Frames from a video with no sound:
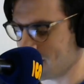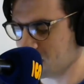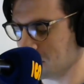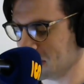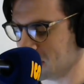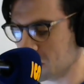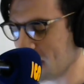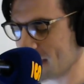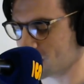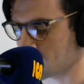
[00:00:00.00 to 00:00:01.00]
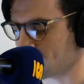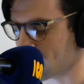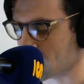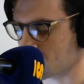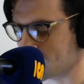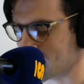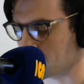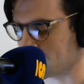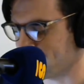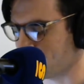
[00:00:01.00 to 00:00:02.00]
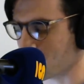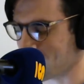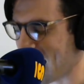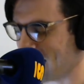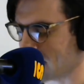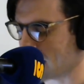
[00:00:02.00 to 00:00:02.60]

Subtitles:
Mets are only 2 games below 500 and only 4.5